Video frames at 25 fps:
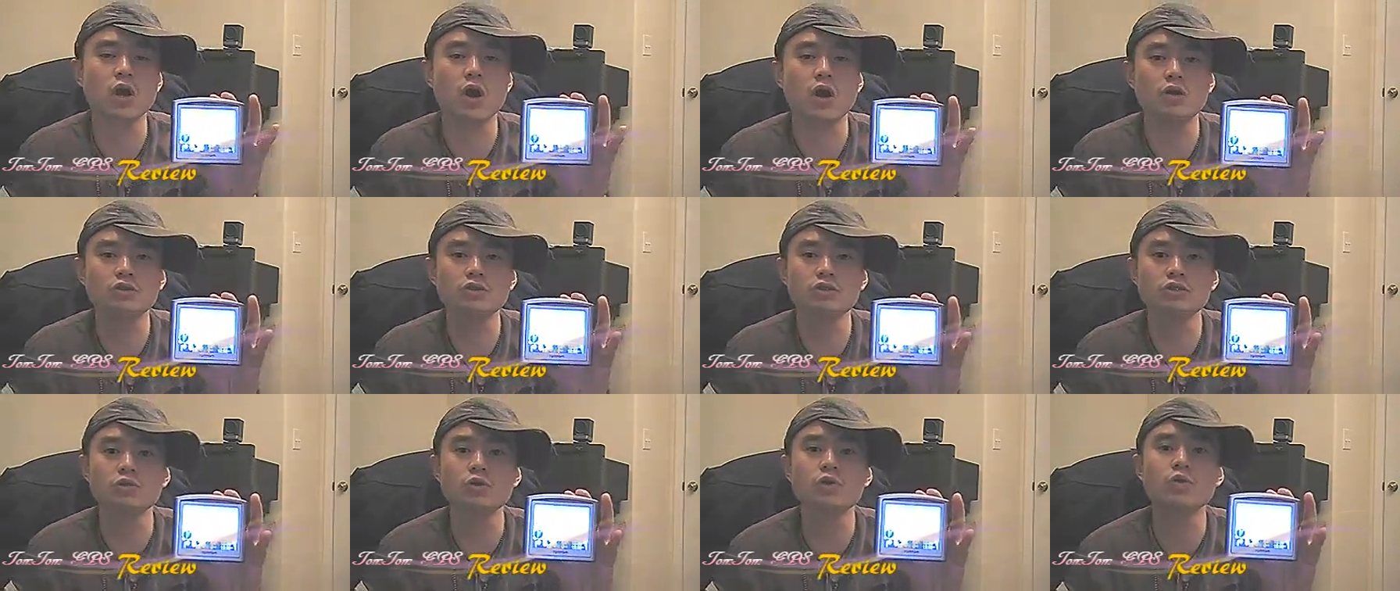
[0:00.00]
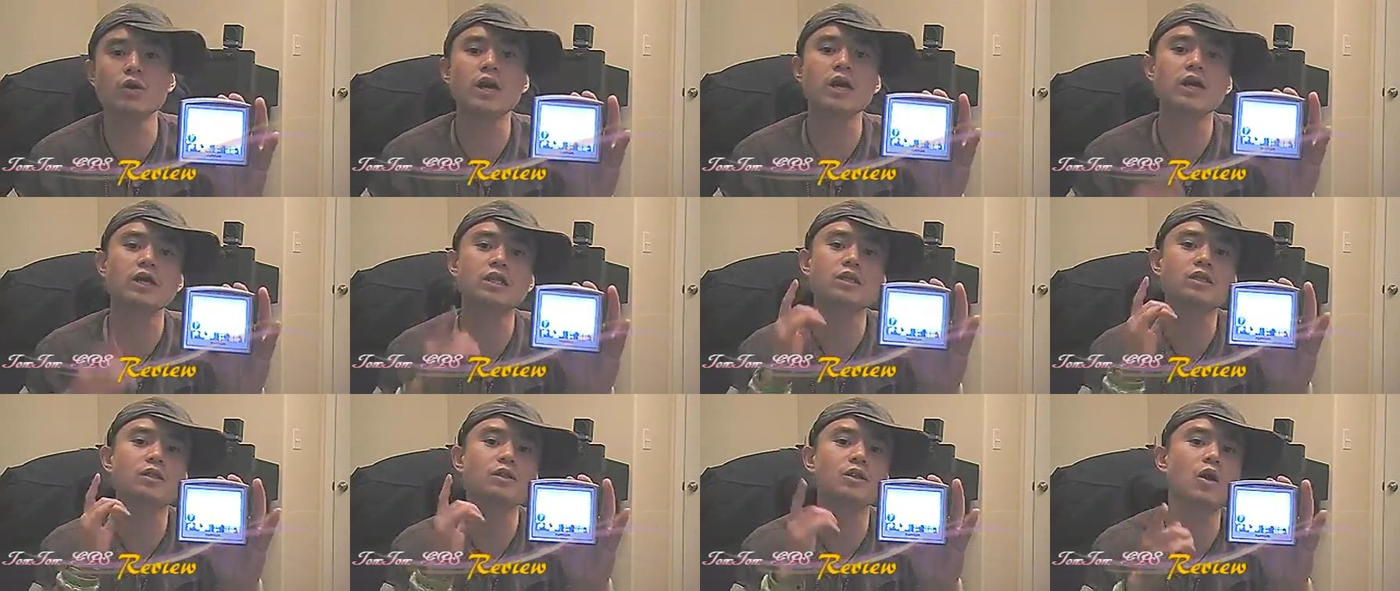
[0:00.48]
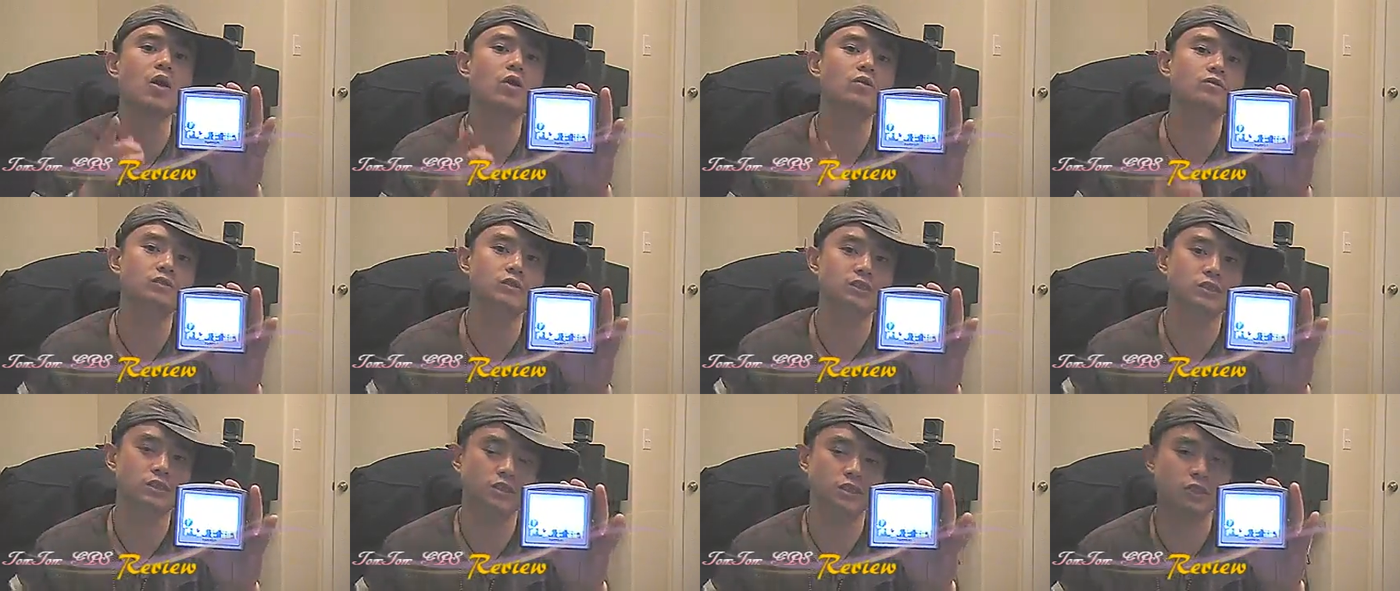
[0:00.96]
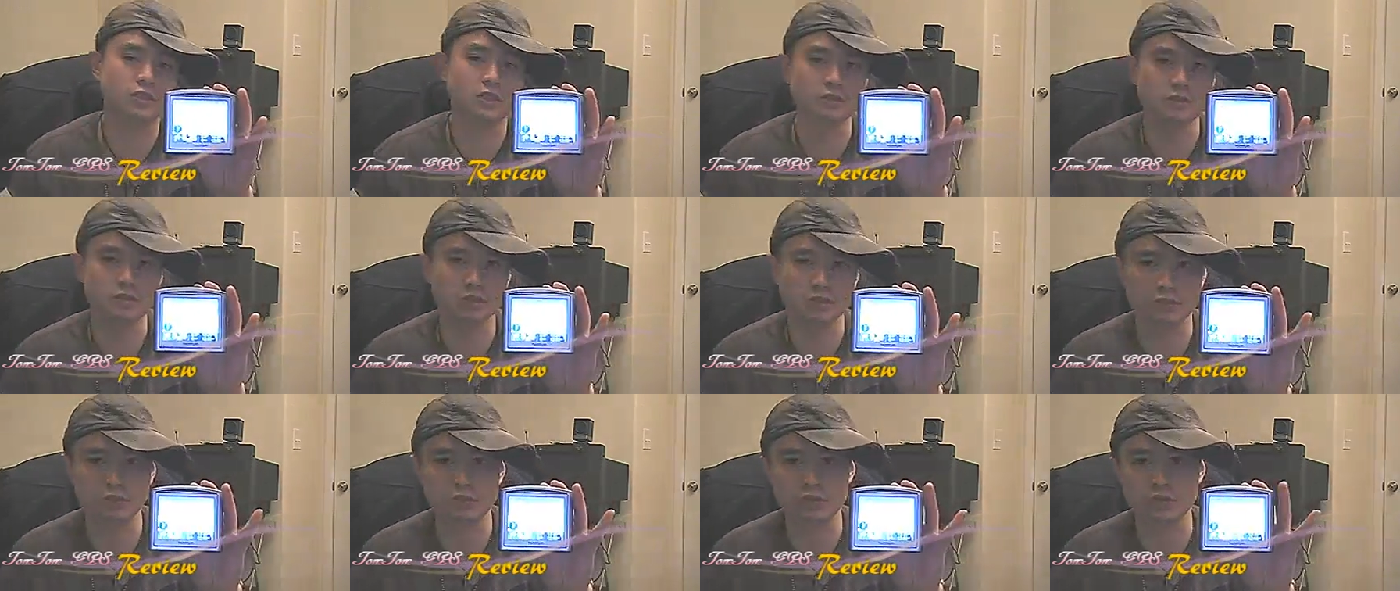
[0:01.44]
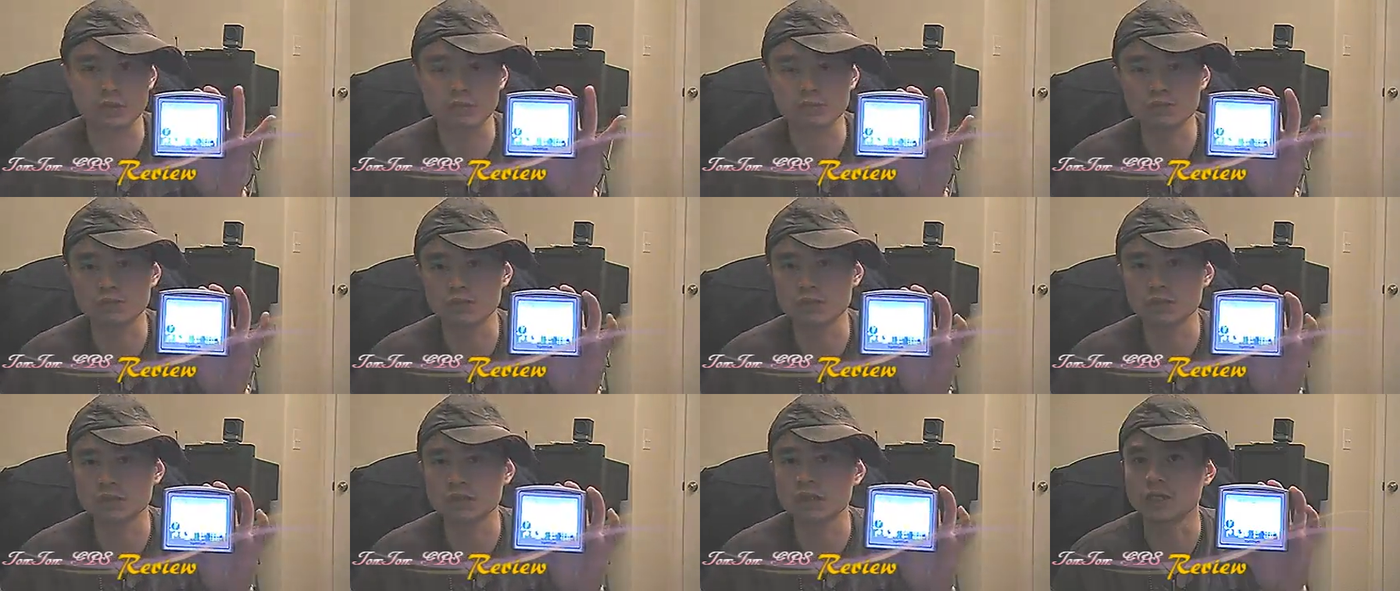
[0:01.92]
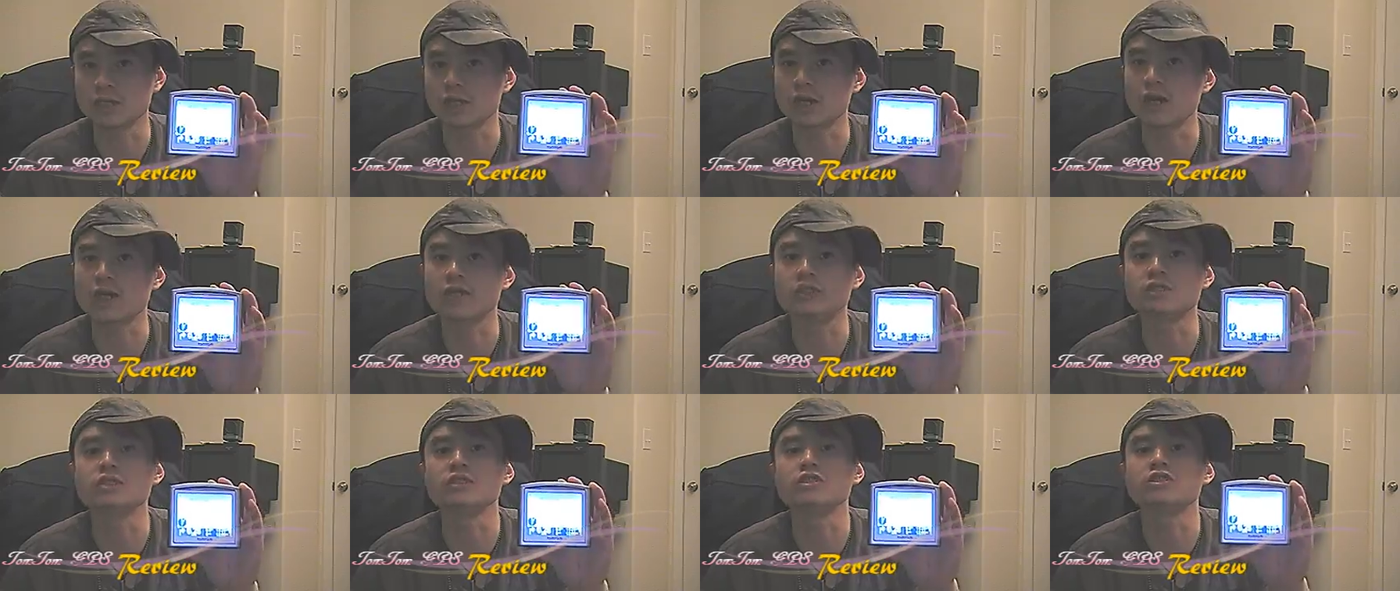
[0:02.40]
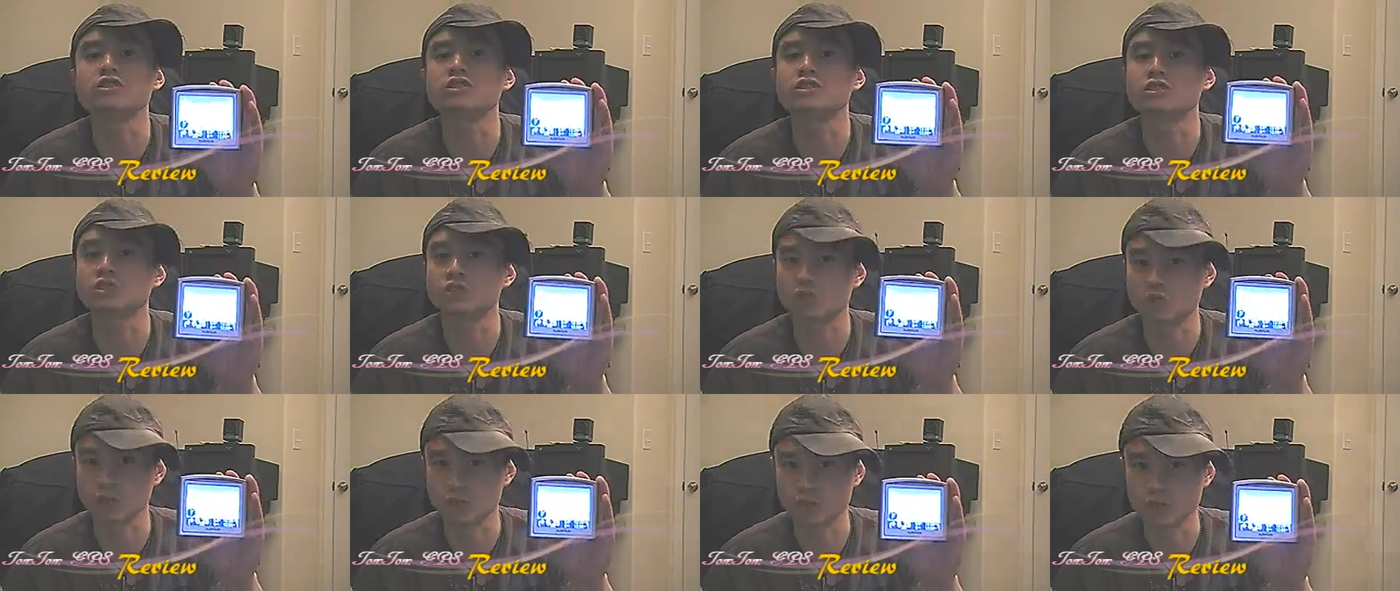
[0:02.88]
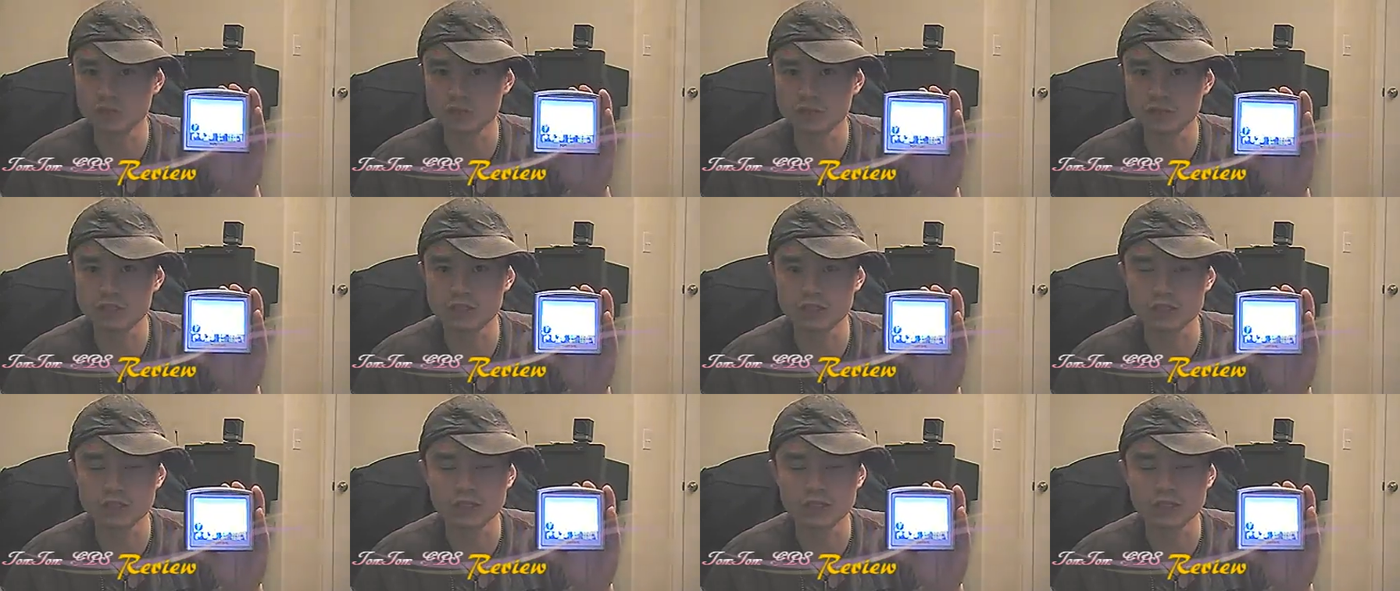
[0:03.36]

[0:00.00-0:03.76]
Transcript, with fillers: also a long distance trip recently I just took.